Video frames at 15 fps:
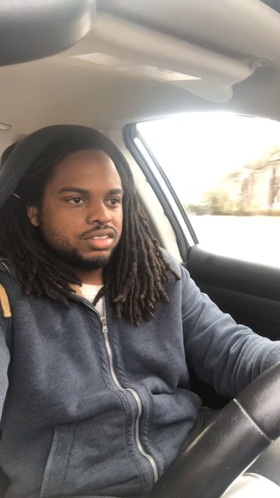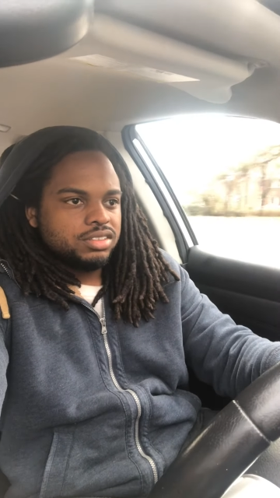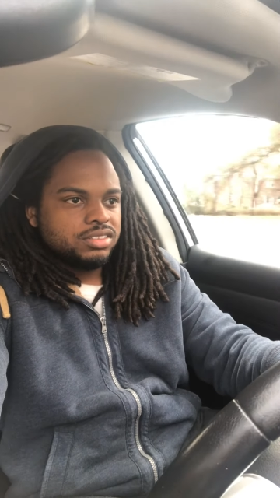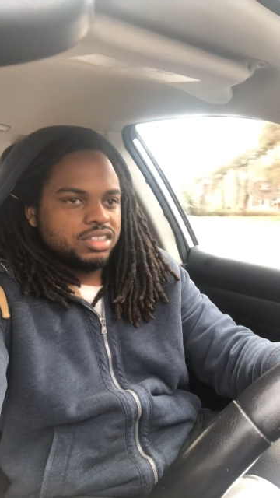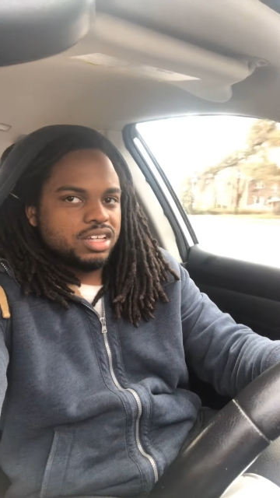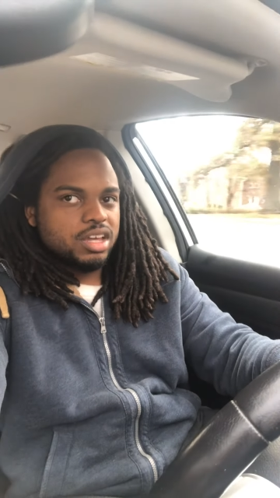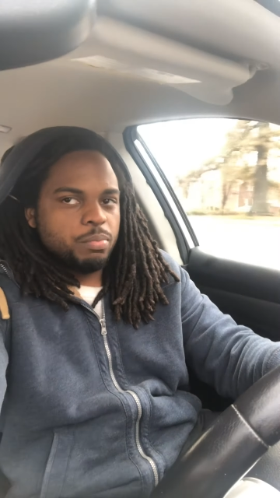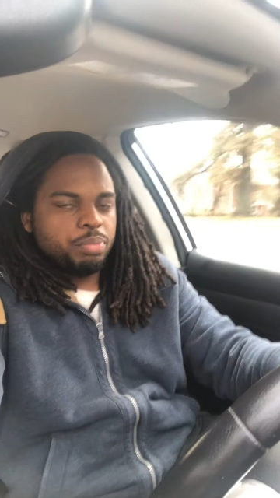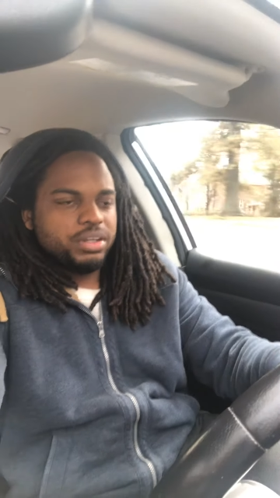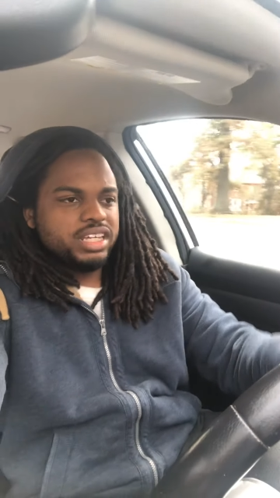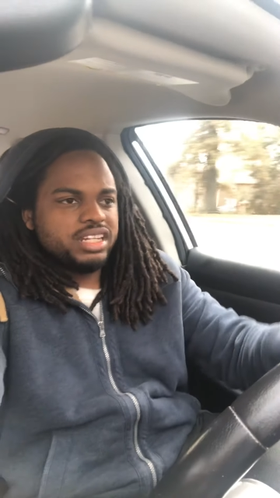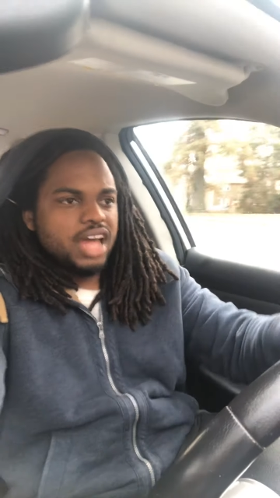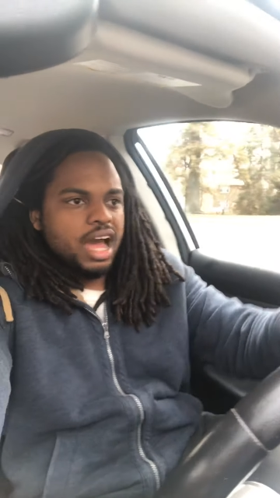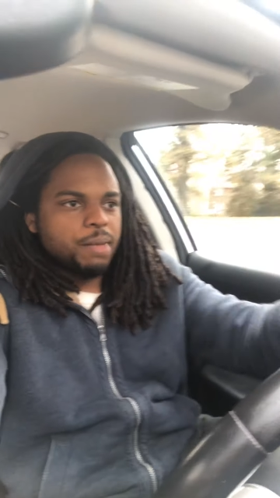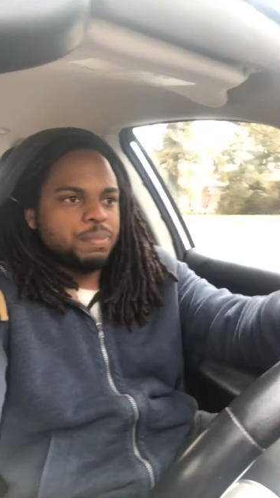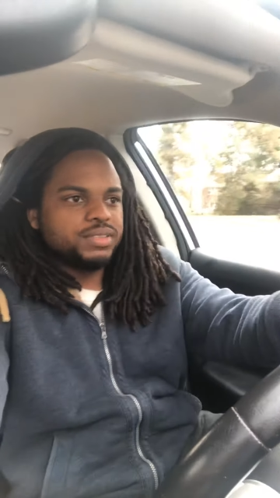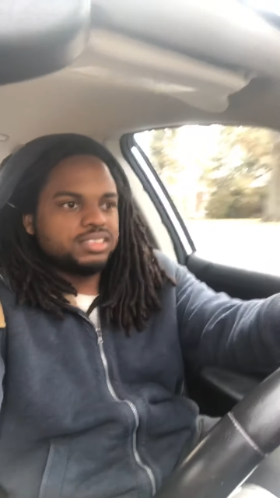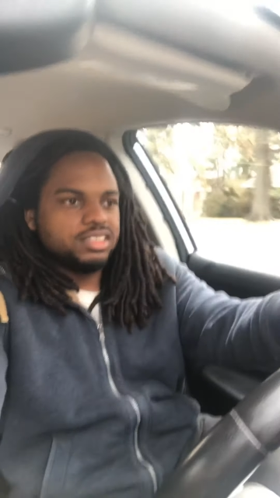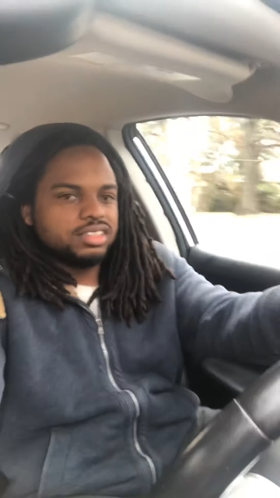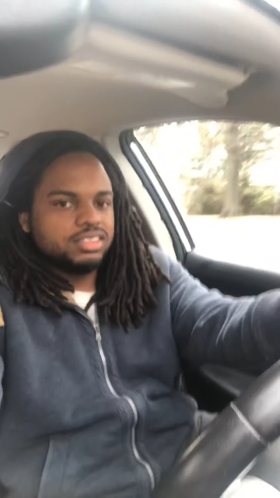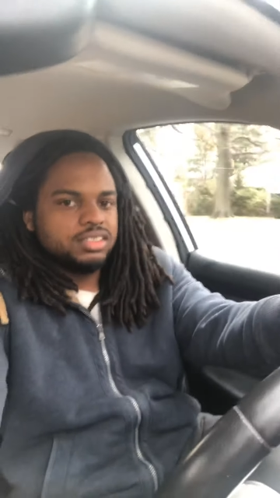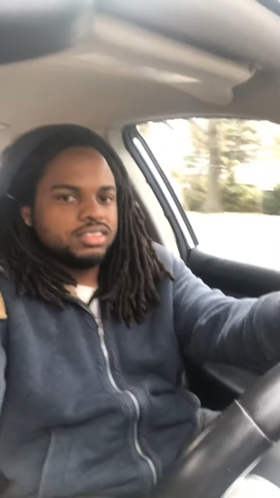the complete
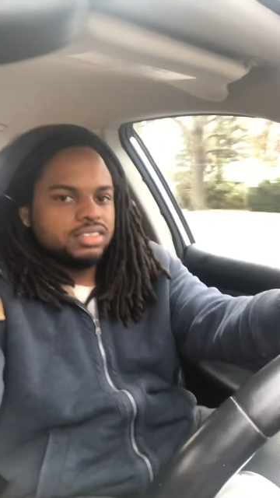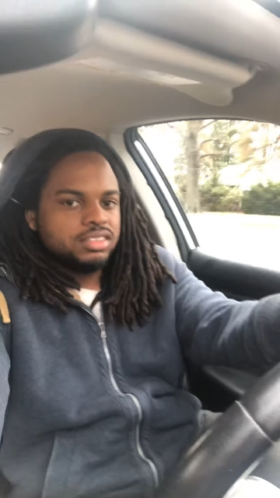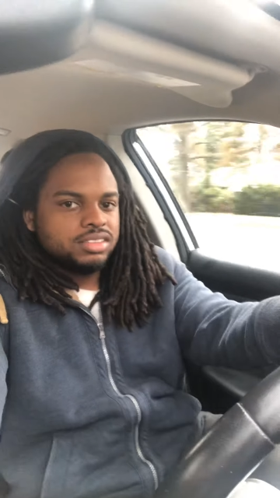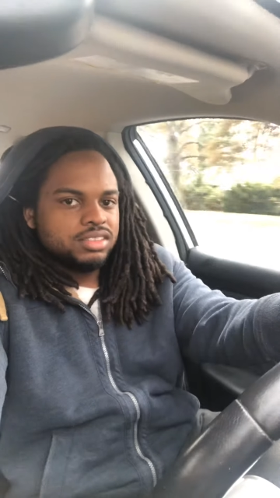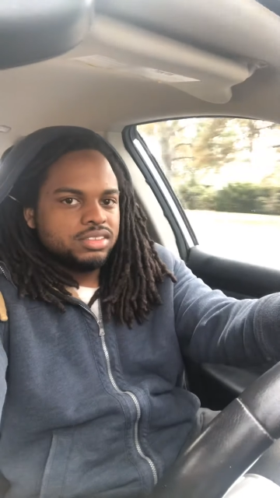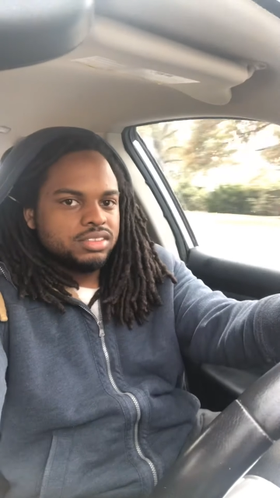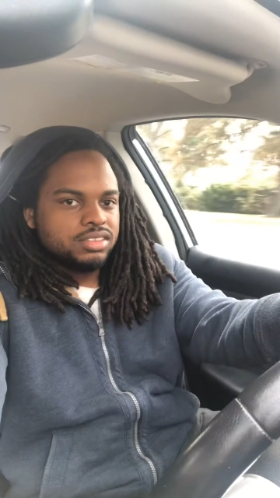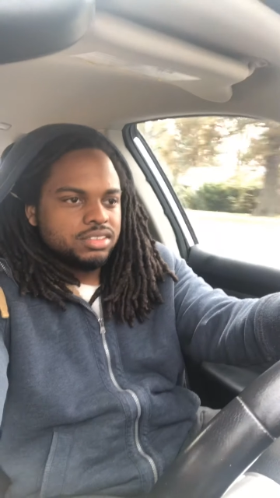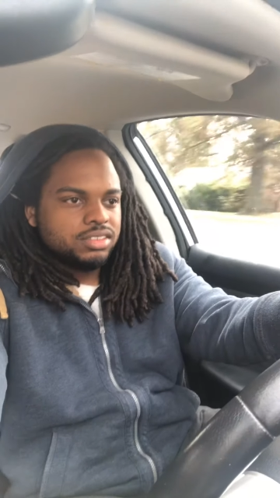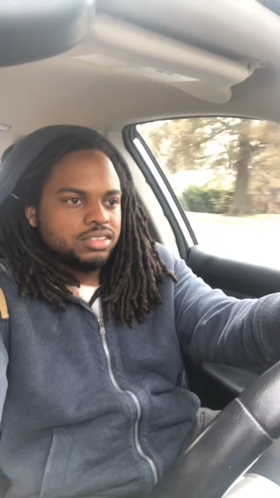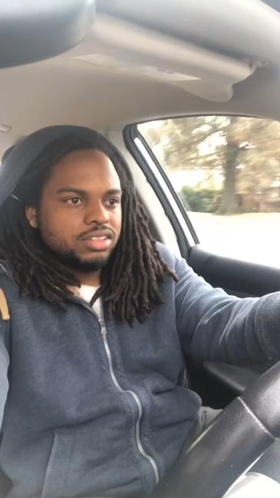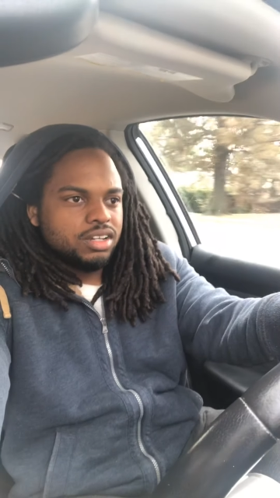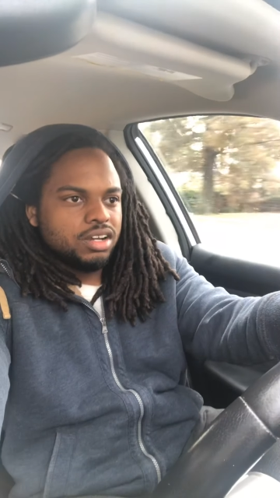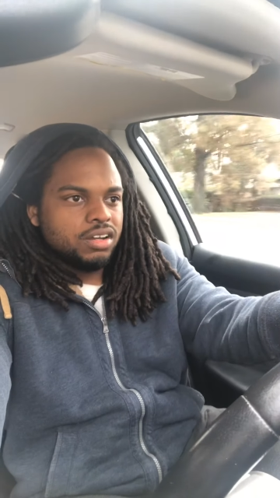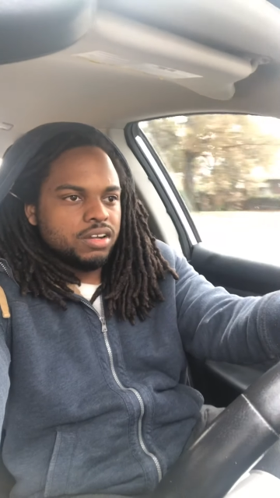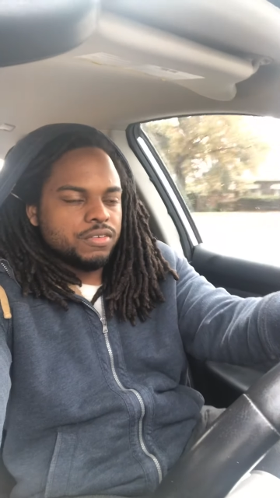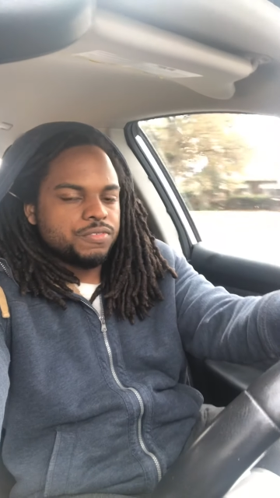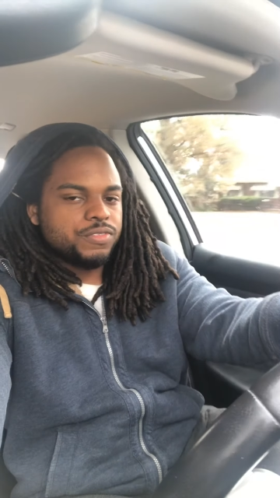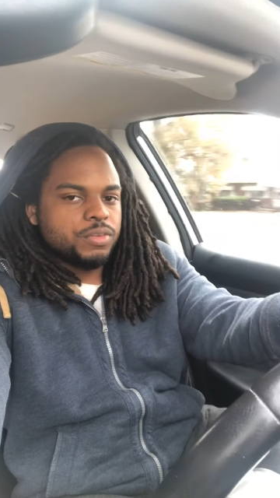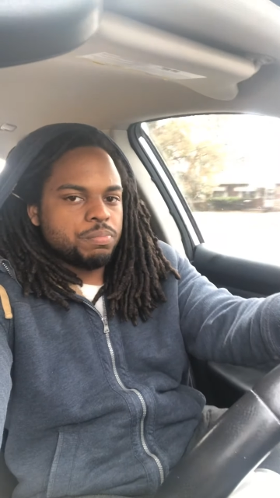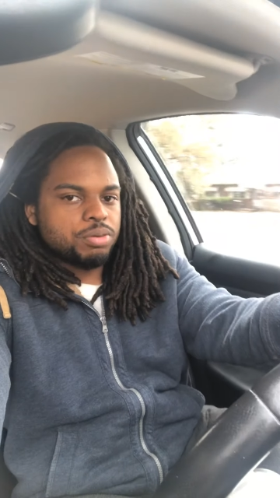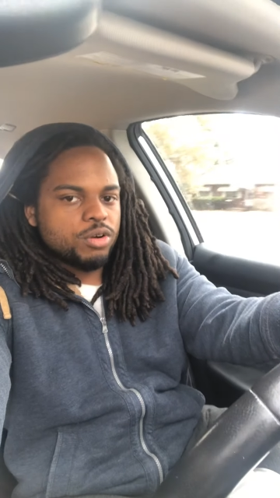opposite
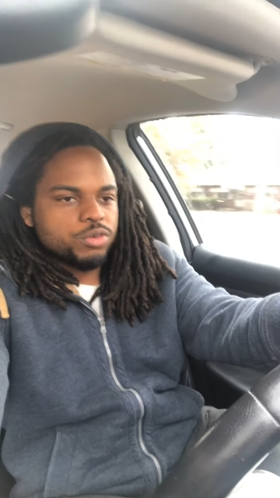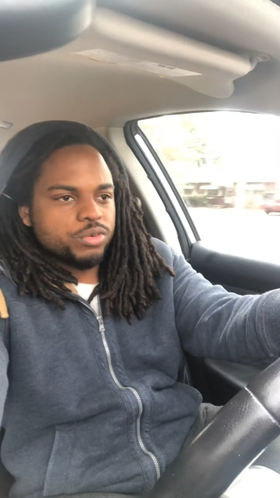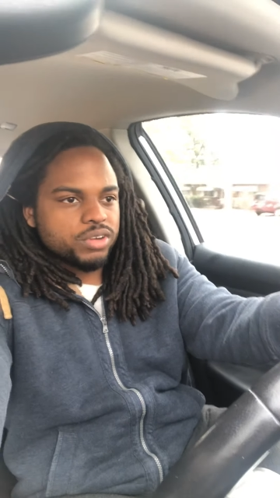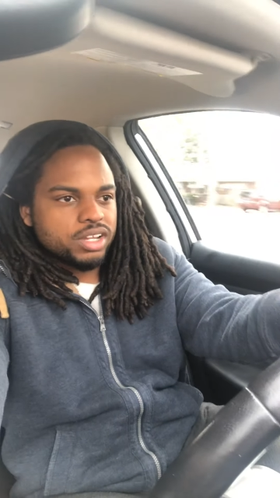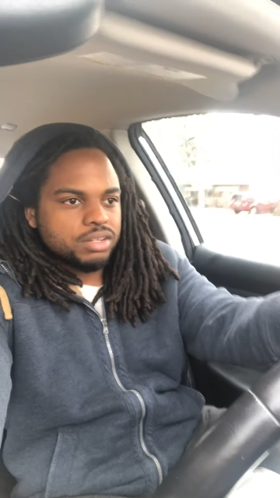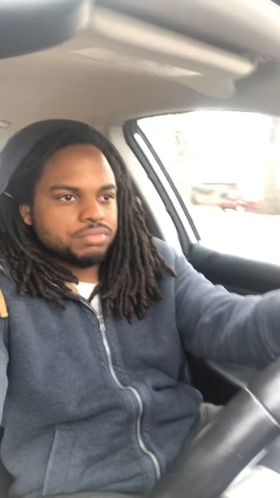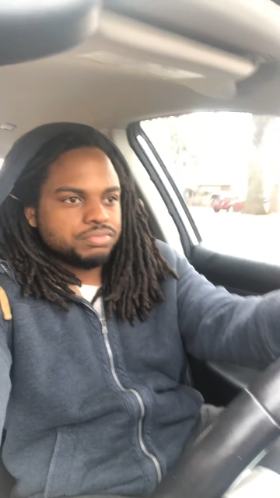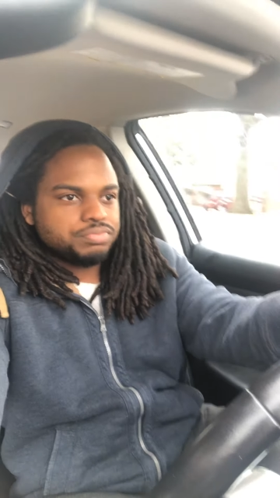of the program.